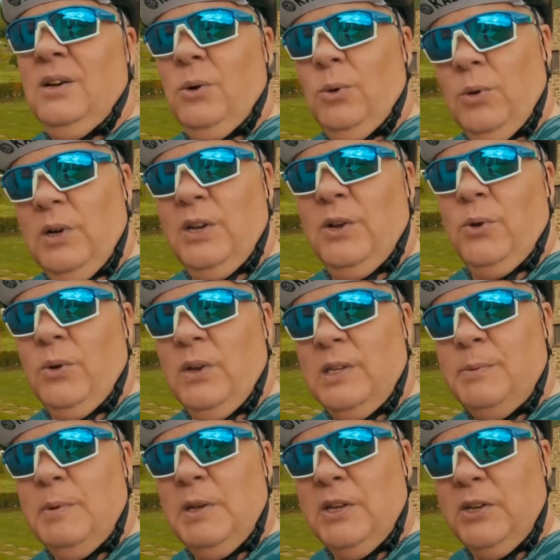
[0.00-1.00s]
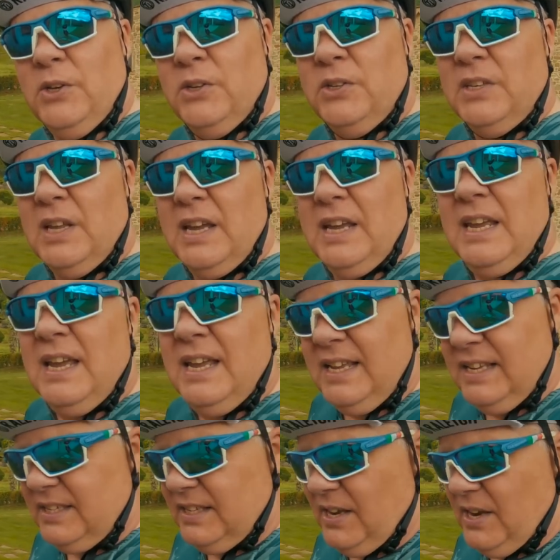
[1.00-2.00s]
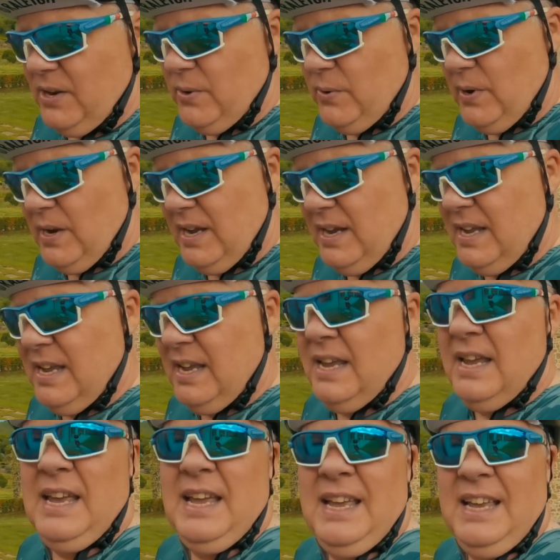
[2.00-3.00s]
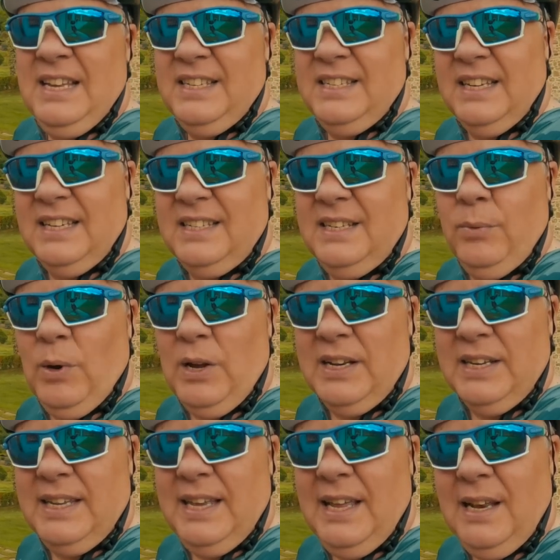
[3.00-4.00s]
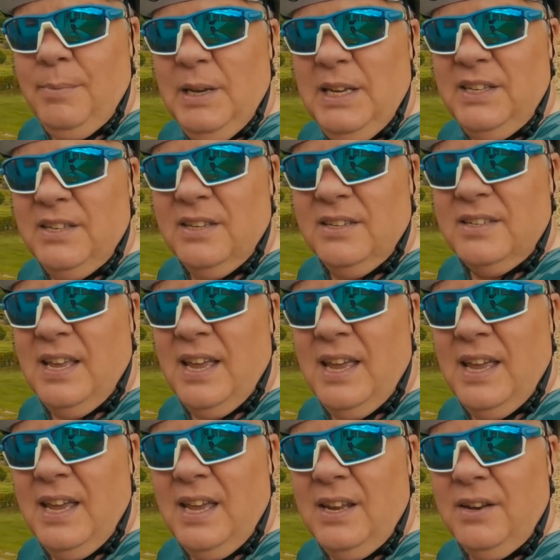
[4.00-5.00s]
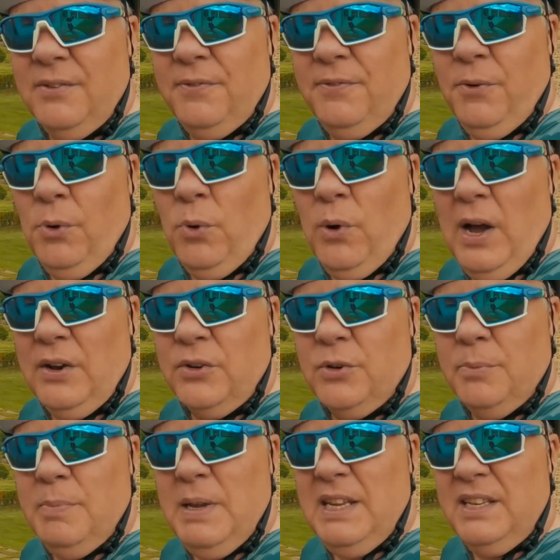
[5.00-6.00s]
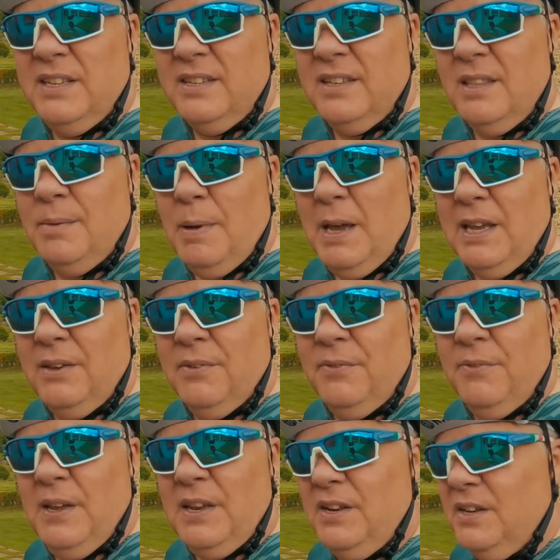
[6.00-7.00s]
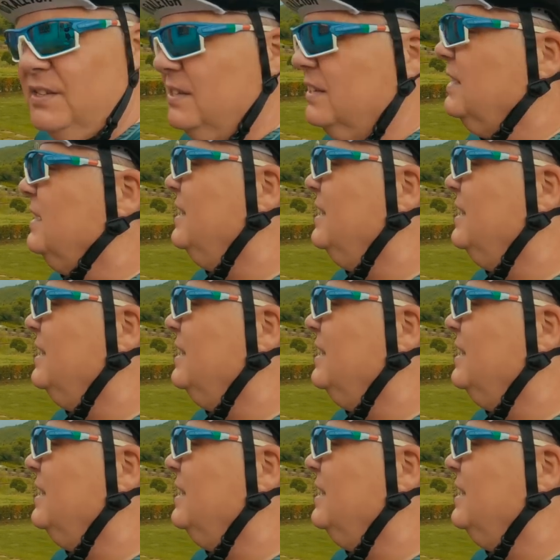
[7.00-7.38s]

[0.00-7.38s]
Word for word: all in all it's been a good day so uh, 61 kilometers and 400 meters in the bank of fitness